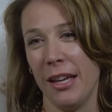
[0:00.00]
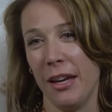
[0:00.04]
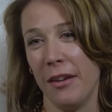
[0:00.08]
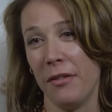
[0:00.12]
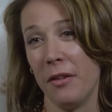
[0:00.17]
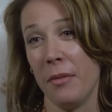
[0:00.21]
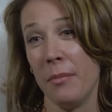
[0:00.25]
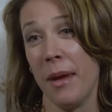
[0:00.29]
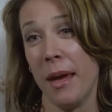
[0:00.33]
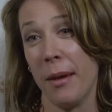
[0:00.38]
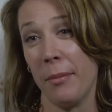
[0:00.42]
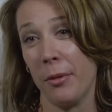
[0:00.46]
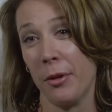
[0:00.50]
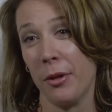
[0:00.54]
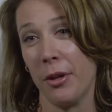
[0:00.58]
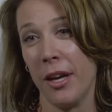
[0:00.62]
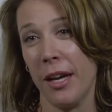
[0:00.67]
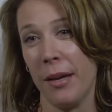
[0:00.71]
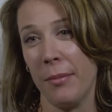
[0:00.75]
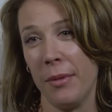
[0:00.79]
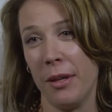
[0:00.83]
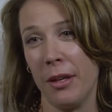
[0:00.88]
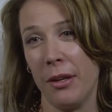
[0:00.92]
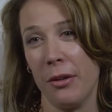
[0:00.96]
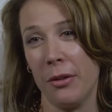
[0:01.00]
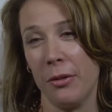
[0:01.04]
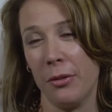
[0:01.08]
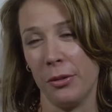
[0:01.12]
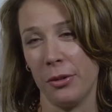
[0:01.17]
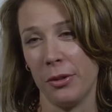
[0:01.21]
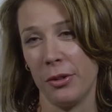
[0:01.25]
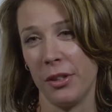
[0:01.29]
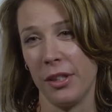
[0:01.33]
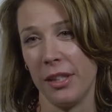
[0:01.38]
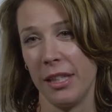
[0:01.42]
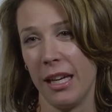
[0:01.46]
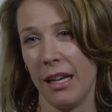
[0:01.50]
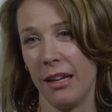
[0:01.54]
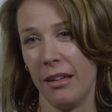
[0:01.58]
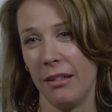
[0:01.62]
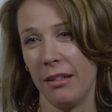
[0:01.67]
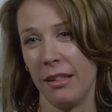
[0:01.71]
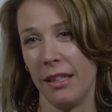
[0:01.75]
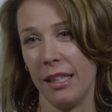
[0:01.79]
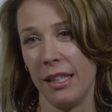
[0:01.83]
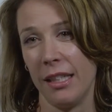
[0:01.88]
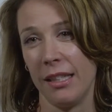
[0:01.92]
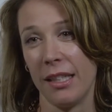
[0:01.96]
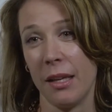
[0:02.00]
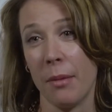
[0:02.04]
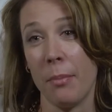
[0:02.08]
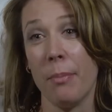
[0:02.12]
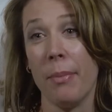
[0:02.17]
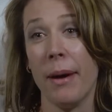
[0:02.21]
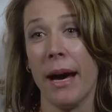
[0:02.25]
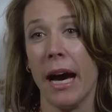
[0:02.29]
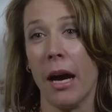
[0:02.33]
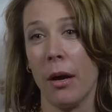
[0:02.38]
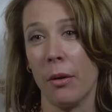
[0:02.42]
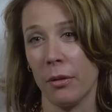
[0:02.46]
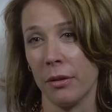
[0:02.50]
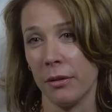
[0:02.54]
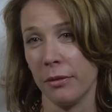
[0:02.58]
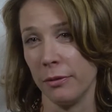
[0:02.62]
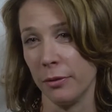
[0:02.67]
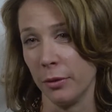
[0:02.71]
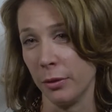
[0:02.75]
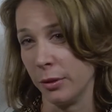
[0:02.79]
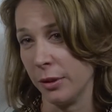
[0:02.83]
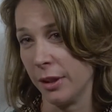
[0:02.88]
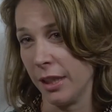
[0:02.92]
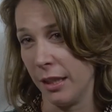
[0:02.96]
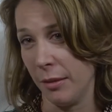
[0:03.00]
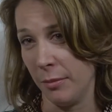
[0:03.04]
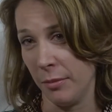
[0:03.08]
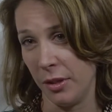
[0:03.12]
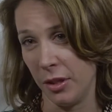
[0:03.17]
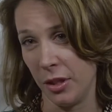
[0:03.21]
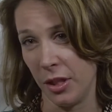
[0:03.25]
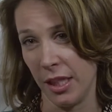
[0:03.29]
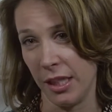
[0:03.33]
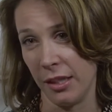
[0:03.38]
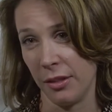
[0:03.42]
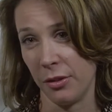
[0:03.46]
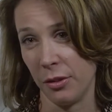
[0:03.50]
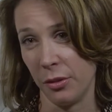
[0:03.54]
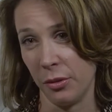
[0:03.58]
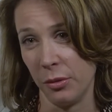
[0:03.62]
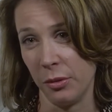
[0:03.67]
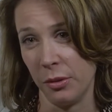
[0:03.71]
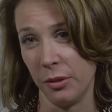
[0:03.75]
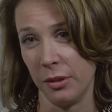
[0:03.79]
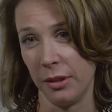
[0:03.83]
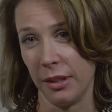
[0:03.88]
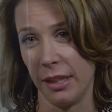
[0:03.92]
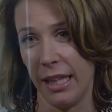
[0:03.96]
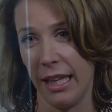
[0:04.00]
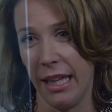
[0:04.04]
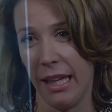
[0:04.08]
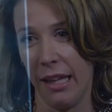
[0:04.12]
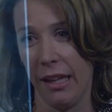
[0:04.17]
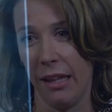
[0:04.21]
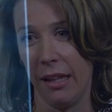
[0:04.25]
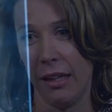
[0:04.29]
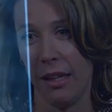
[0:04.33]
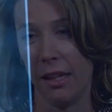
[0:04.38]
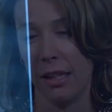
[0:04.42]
of a mammogram and an ultrasound is a powerful imaging tool, and